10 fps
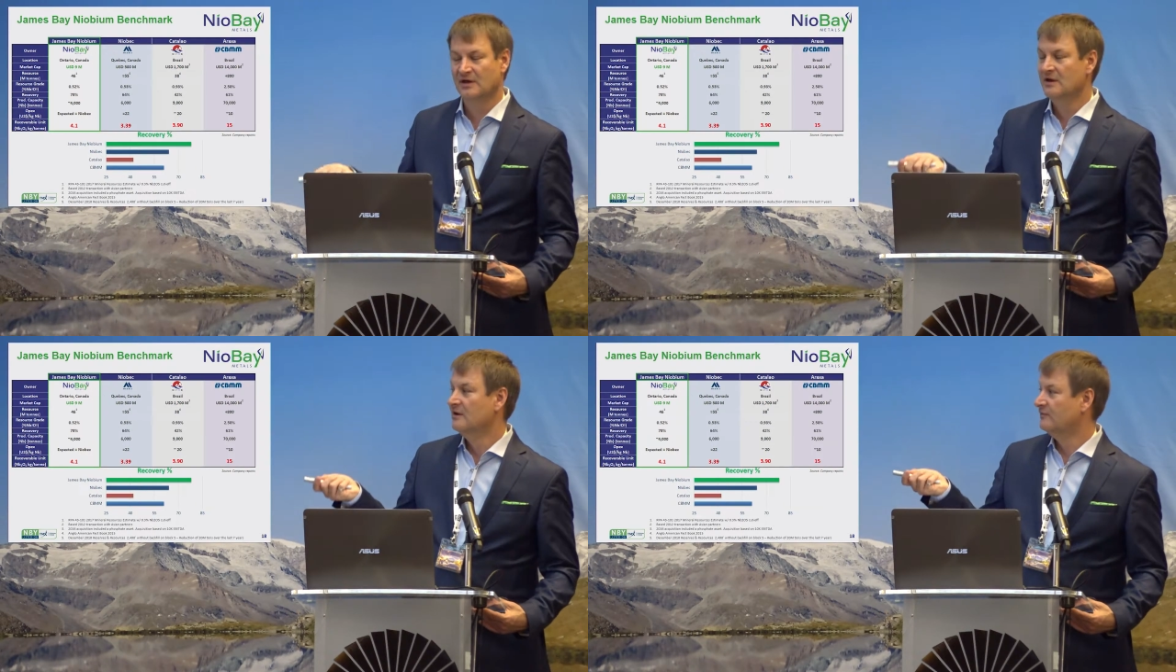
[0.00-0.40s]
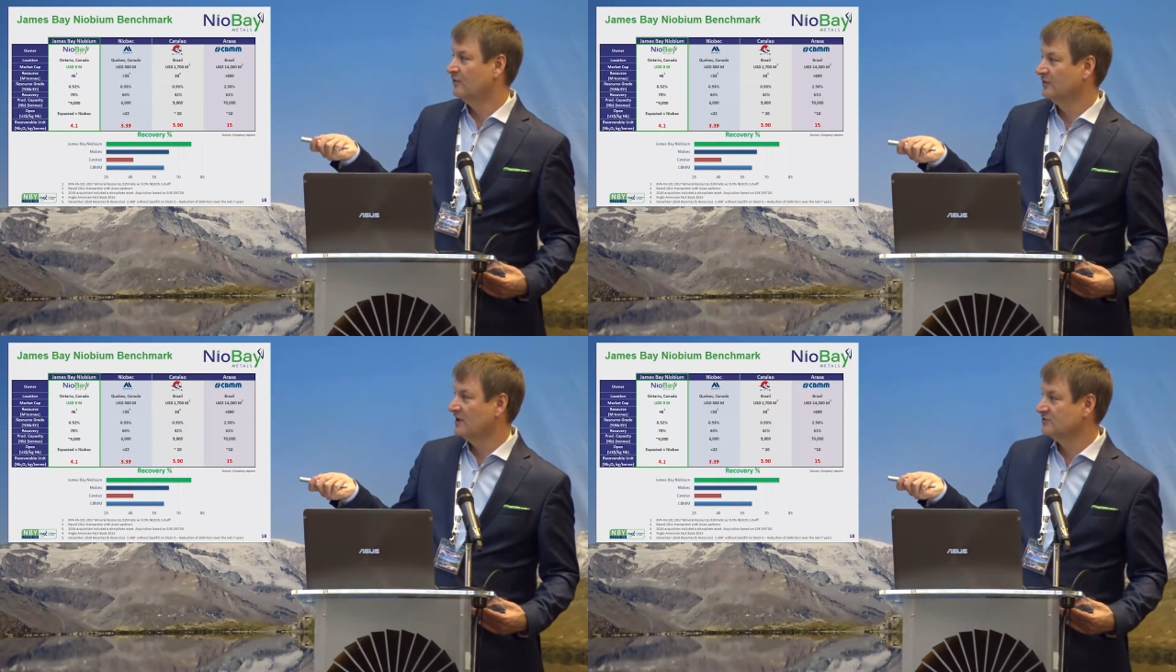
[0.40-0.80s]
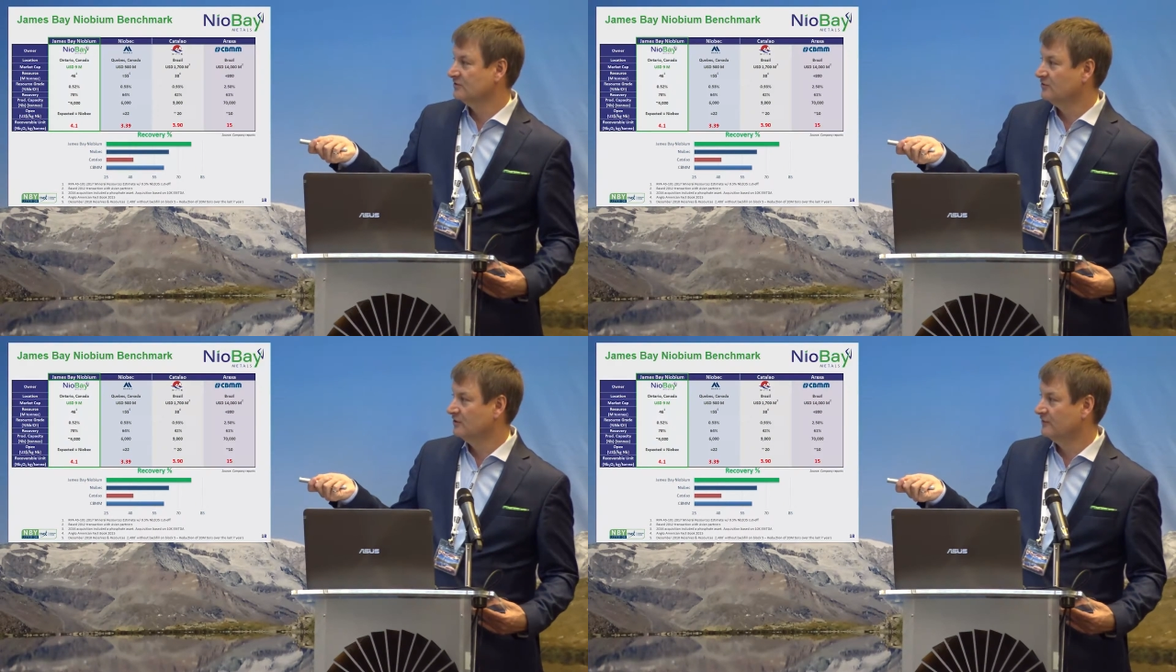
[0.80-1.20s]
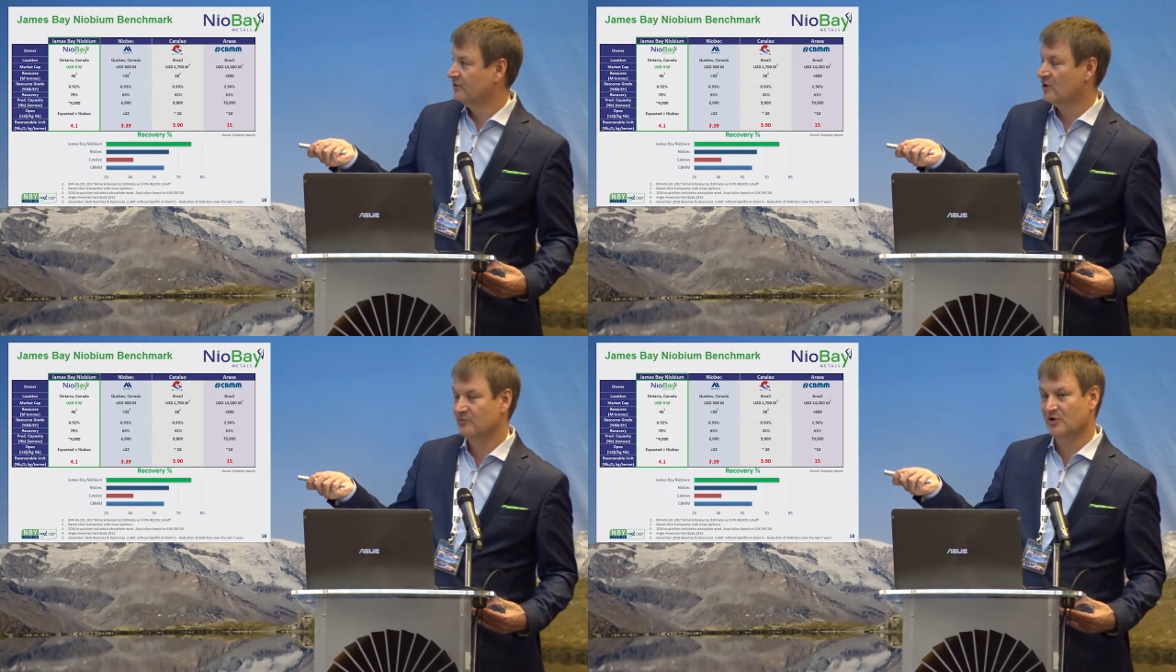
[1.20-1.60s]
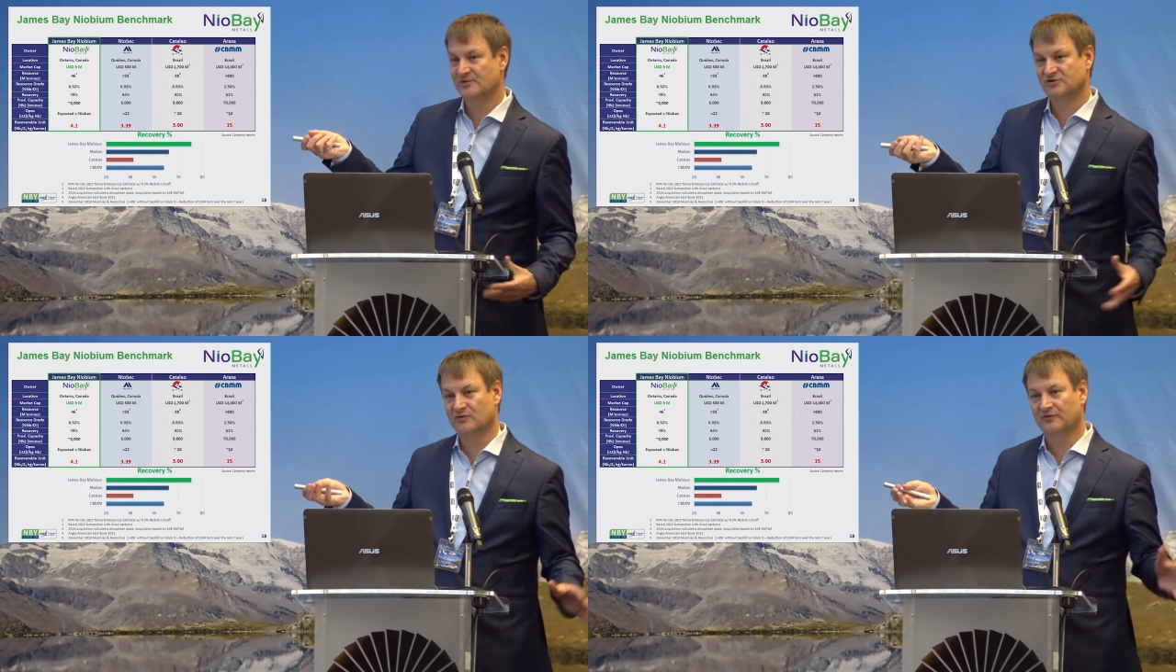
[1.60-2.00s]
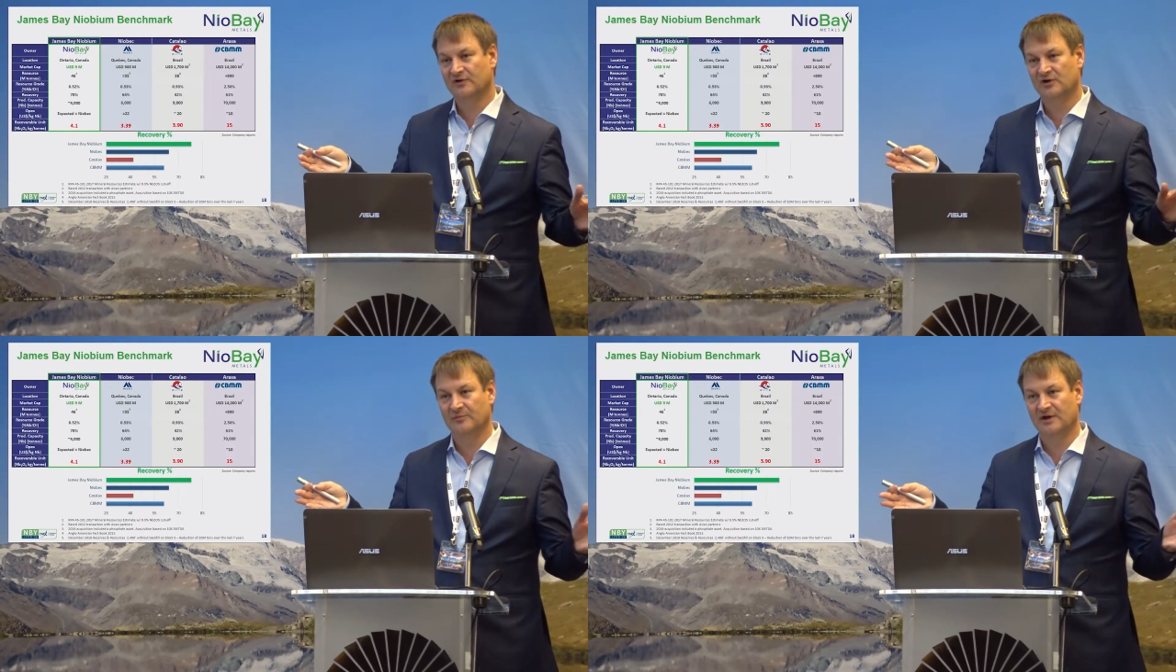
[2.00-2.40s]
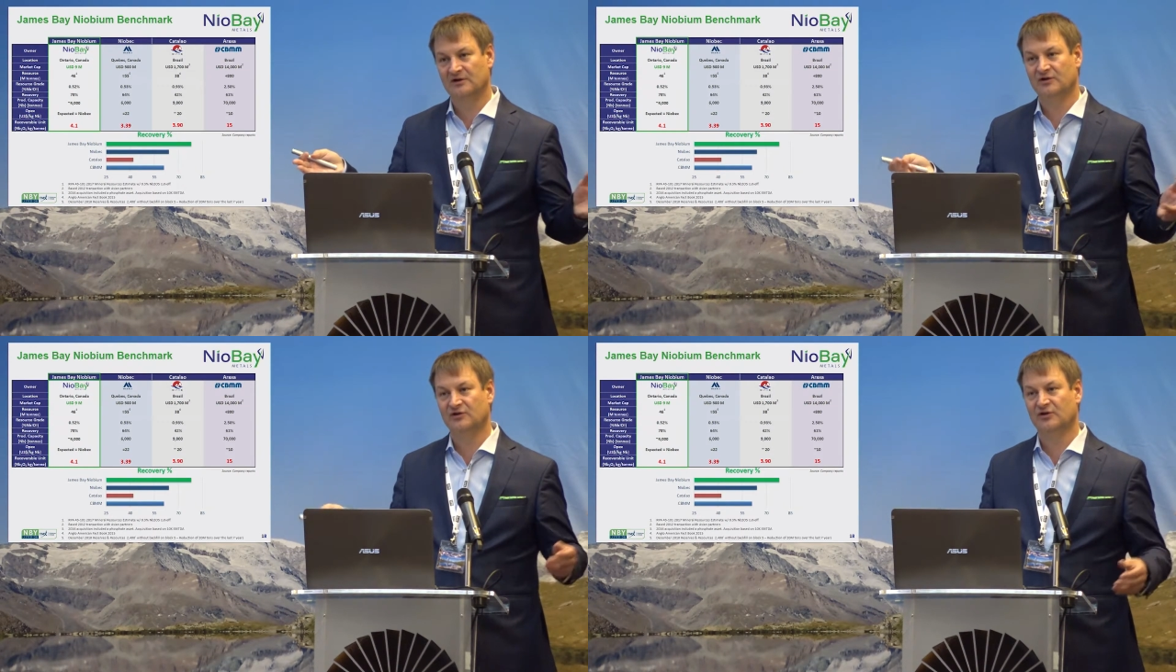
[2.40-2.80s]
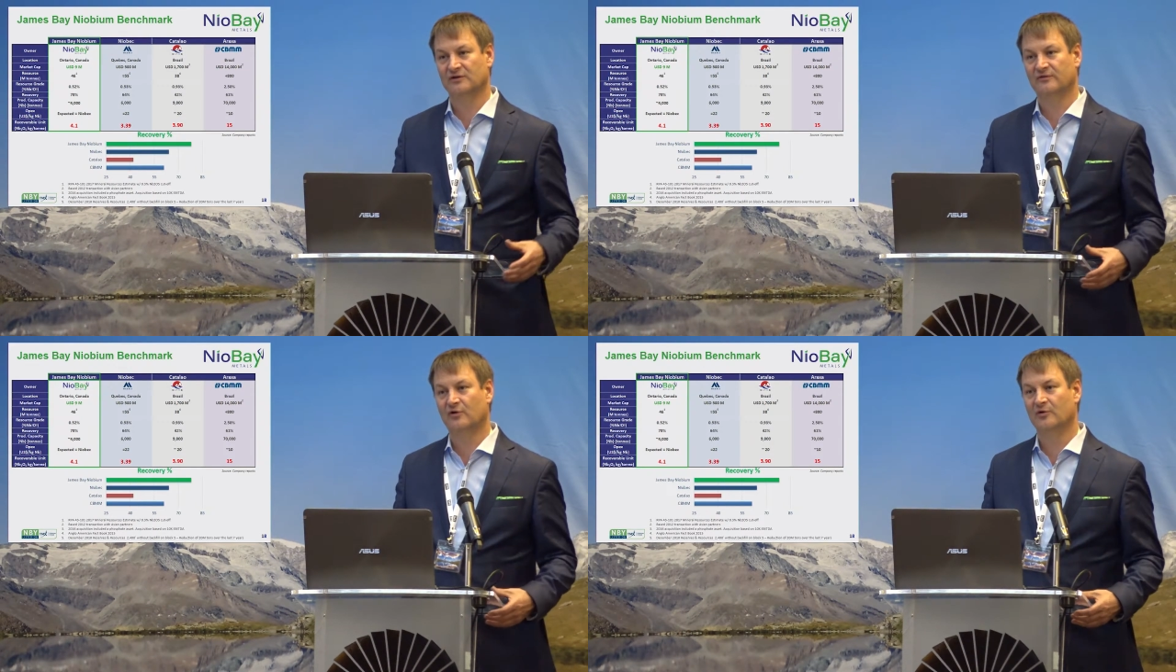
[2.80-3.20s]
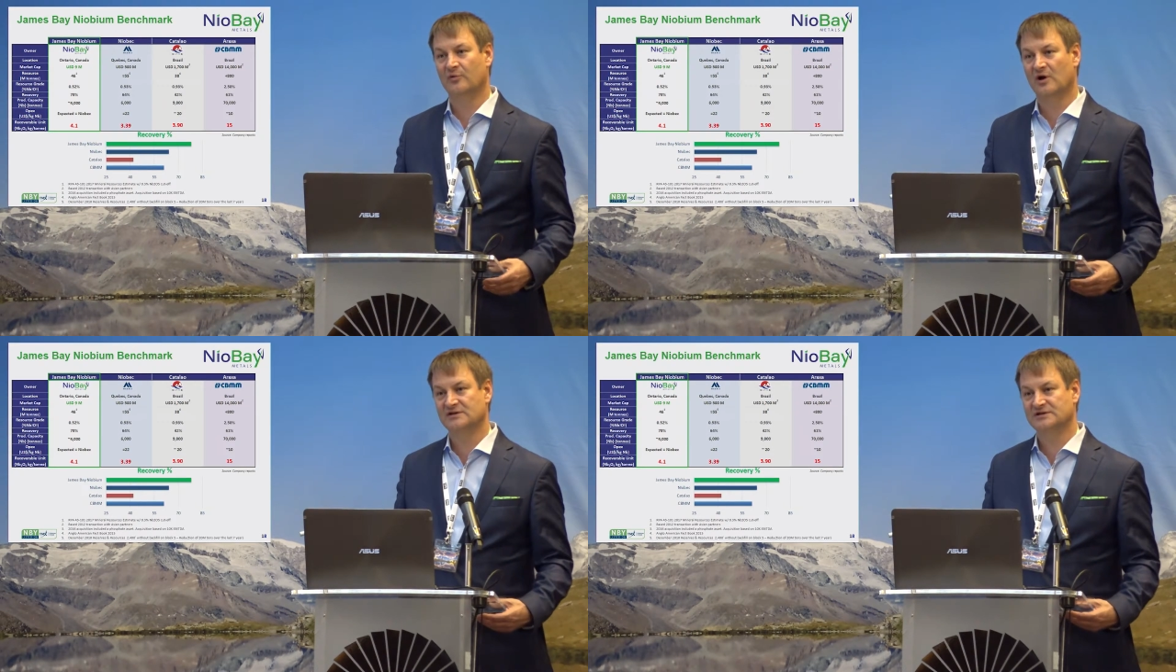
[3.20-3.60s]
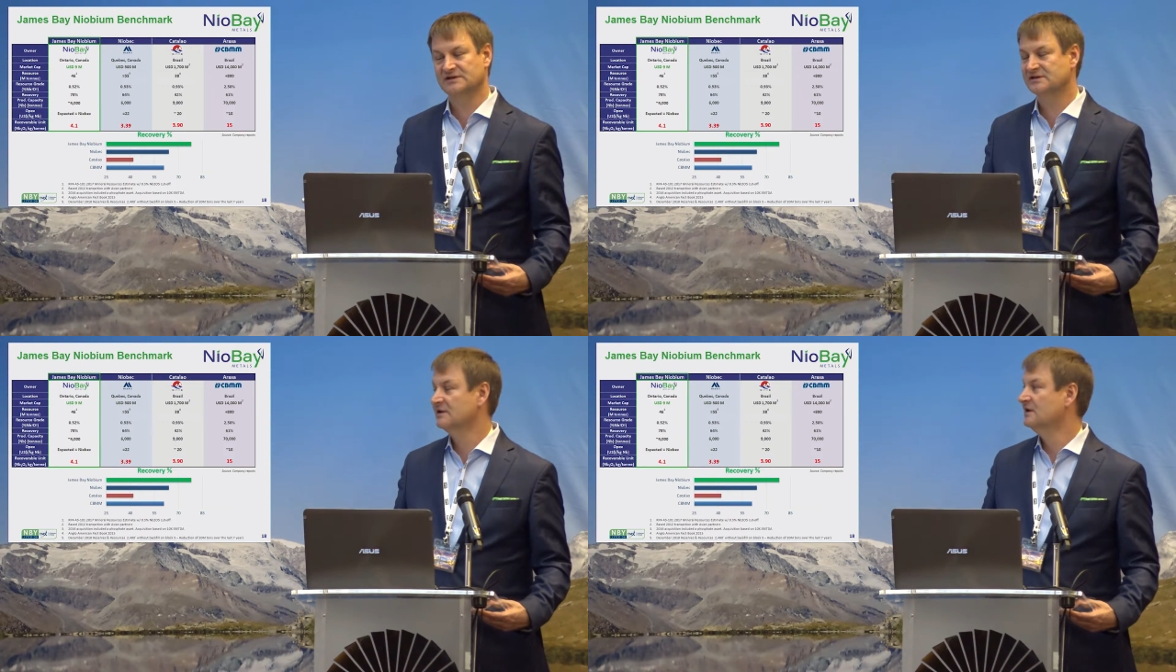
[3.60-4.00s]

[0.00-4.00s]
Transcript: 4,000 tons of niobium is roughly 1 million tons of ore processed.